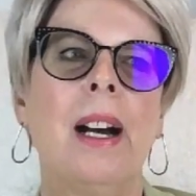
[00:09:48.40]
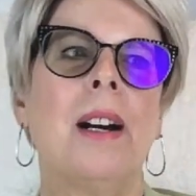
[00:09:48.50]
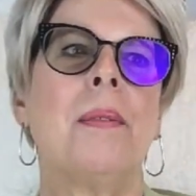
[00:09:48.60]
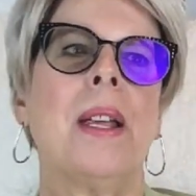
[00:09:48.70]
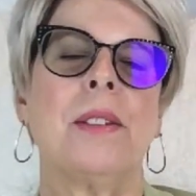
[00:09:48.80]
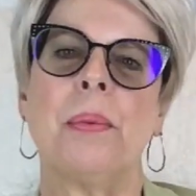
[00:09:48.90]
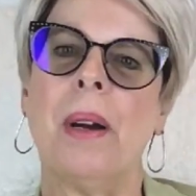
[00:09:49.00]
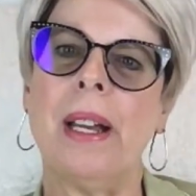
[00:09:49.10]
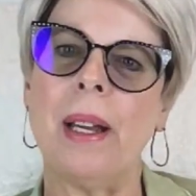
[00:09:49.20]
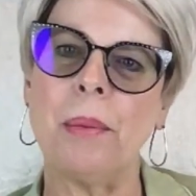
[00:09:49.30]
That's
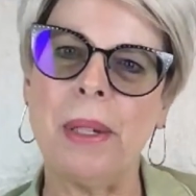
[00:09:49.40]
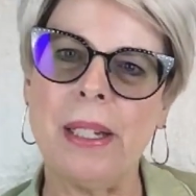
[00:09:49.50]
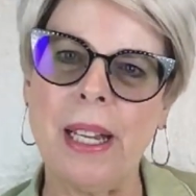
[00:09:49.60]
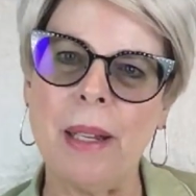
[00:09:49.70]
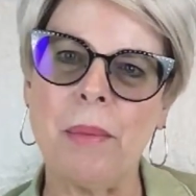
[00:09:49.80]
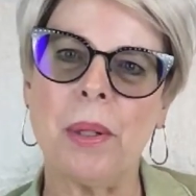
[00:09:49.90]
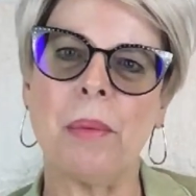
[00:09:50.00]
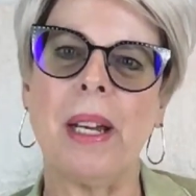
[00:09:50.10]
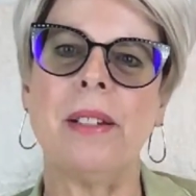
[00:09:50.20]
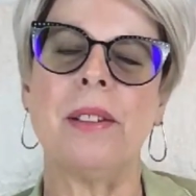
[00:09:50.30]
why I renamed it
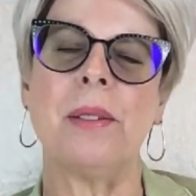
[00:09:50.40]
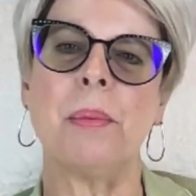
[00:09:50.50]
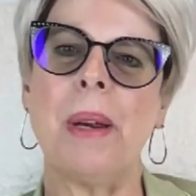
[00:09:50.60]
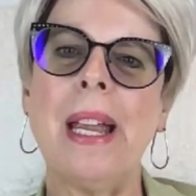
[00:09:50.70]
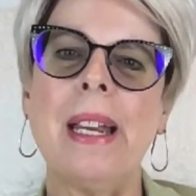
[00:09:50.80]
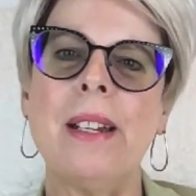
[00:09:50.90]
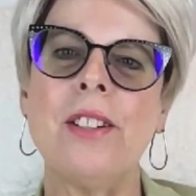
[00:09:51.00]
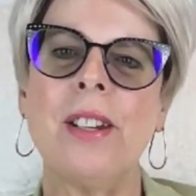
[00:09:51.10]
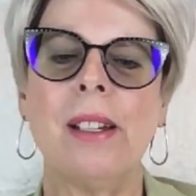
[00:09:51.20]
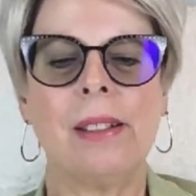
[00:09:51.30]
Righteous
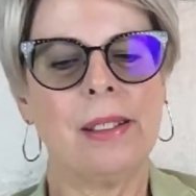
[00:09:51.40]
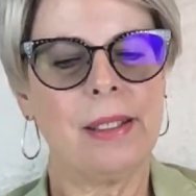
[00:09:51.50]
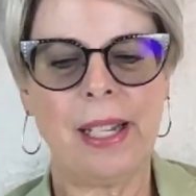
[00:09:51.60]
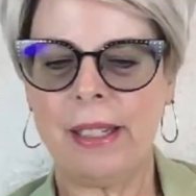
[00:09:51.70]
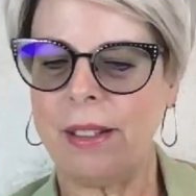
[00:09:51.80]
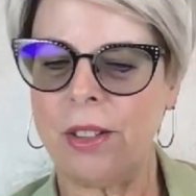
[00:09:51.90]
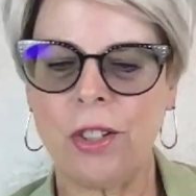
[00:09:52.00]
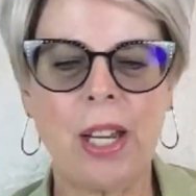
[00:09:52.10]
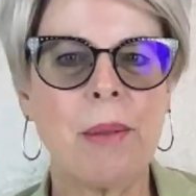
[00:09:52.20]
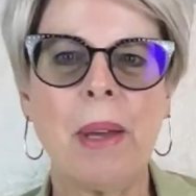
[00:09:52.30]
Rage. Take the
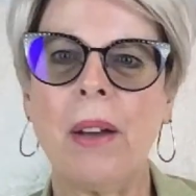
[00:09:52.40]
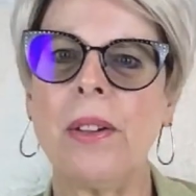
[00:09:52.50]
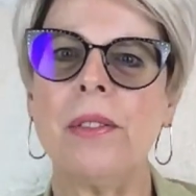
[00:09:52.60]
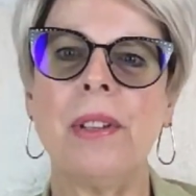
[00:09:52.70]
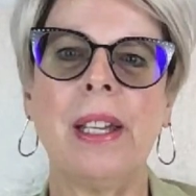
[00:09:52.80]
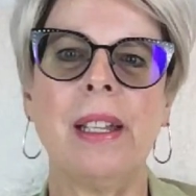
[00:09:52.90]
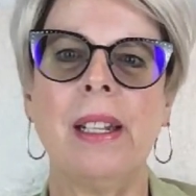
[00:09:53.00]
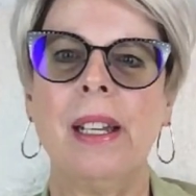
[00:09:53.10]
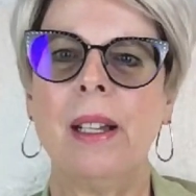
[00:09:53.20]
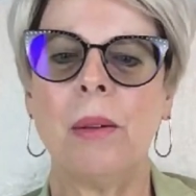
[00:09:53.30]
shame out of
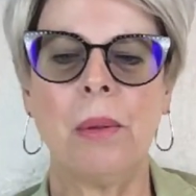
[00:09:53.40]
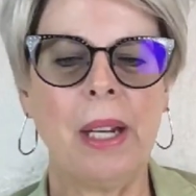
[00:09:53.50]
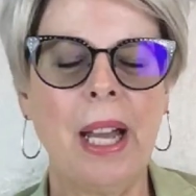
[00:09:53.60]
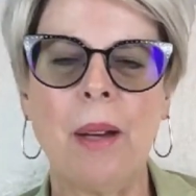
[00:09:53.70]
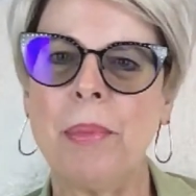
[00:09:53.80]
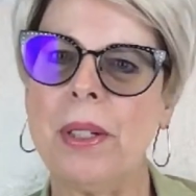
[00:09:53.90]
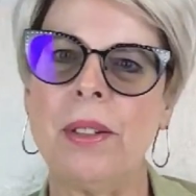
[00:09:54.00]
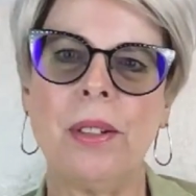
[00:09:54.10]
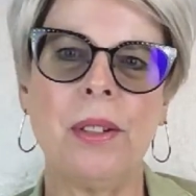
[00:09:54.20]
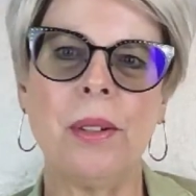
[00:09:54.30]
it. What happened
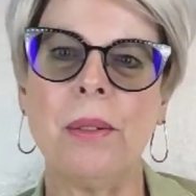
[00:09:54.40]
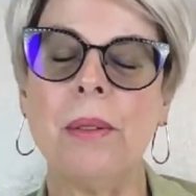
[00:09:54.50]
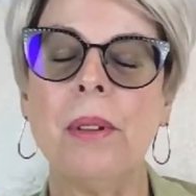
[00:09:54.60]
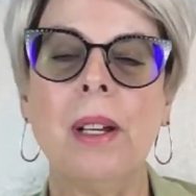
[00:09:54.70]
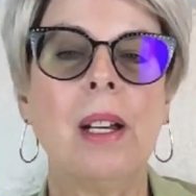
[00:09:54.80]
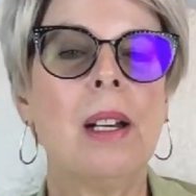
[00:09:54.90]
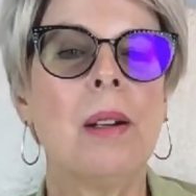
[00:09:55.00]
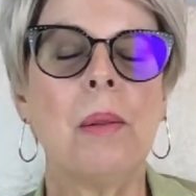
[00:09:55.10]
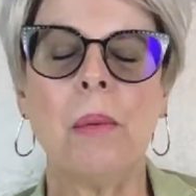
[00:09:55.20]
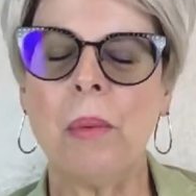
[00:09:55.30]
to you
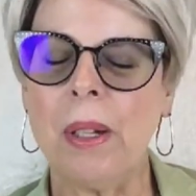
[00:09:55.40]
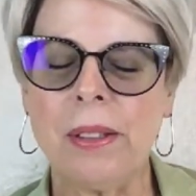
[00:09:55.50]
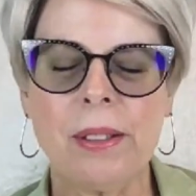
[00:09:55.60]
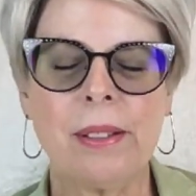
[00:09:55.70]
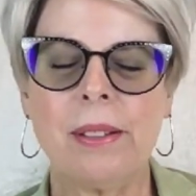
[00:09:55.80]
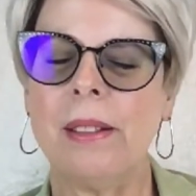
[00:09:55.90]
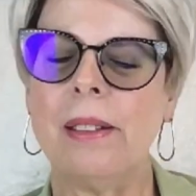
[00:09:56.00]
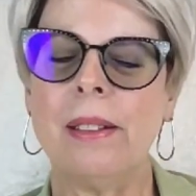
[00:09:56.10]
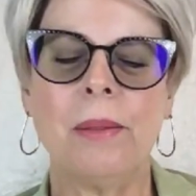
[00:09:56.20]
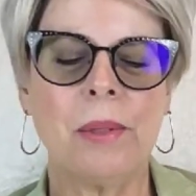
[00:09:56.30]
was
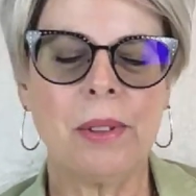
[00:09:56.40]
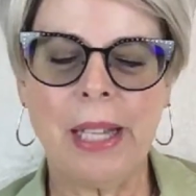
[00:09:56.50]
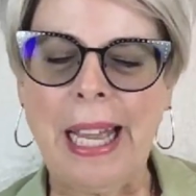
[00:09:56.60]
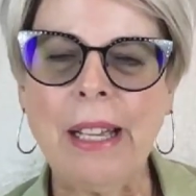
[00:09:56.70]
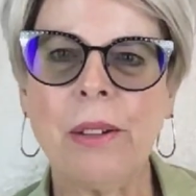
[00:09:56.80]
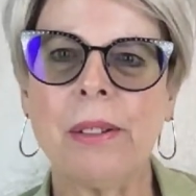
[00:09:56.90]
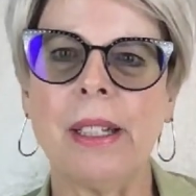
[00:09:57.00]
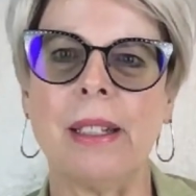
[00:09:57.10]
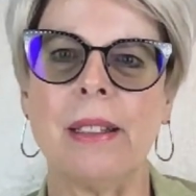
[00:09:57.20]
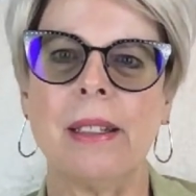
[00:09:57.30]

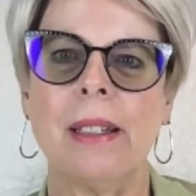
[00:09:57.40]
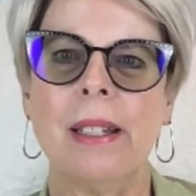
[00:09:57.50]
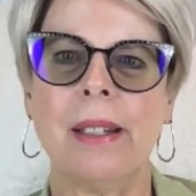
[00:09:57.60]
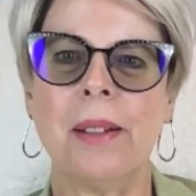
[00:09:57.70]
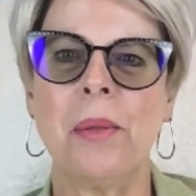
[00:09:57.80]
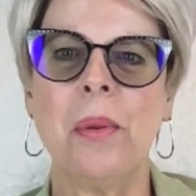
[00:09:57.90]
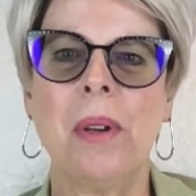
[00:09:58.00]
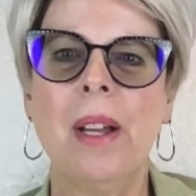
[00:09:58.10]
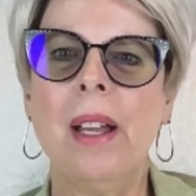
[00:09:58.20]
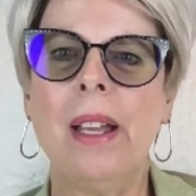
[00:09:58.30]
angering,
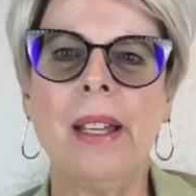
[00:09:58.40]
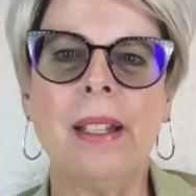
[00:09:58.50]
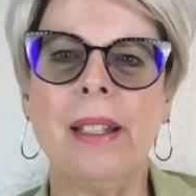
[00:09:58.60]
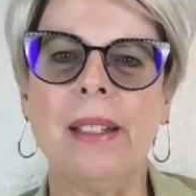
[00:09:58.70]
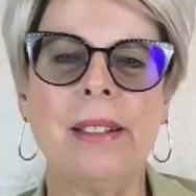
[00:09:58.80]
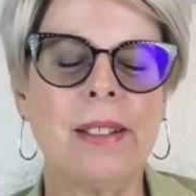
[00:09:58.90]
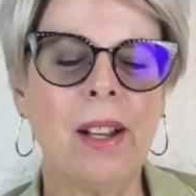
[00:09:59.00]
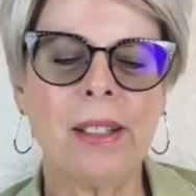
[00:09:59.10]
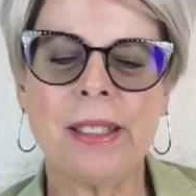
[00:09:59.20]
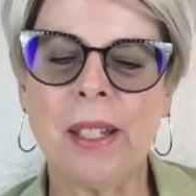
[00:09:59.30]
It's
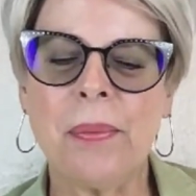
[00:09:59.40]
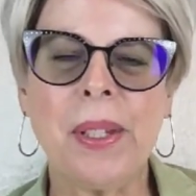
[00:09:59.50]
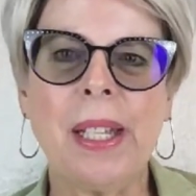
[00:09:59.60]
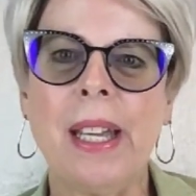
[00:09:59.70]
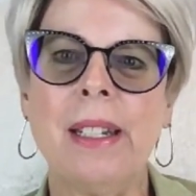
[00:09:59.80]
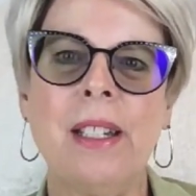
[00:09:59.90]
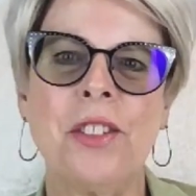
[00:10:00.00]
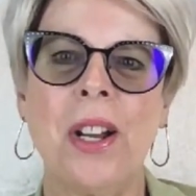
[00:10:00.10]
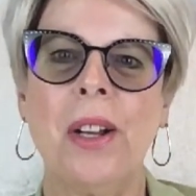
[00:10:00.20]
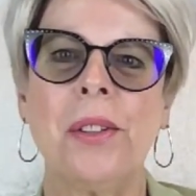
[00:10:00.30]
not something any
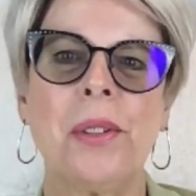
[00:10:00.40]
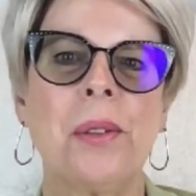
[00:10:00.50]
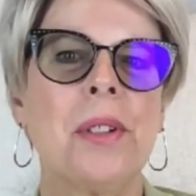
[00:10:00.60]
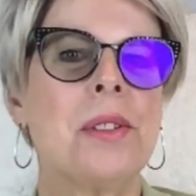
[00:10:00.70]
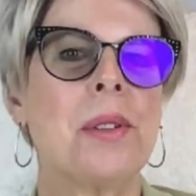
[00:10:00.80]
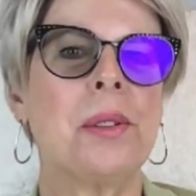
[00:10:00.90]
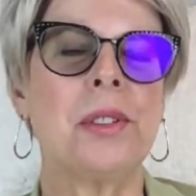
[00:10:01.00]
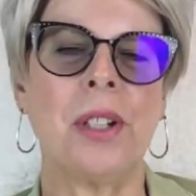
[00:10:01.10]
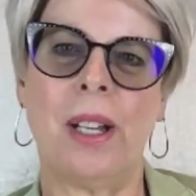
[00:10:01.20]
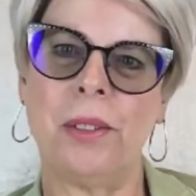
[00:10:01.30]
child or adult
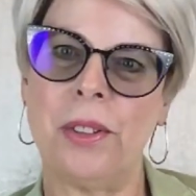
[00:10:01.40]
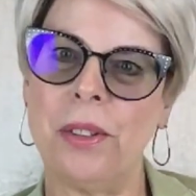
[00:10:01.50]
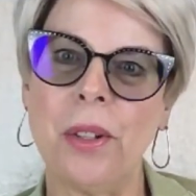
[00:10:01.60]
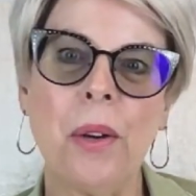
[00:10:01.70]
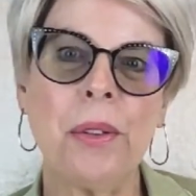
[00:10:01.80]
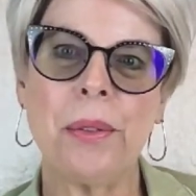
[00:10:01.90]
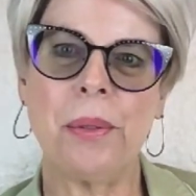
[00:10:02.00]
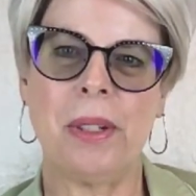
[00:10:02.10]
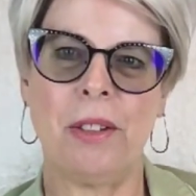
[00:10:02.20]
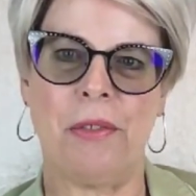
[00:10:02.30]
child should go
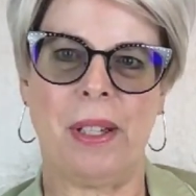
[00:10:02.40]
through in a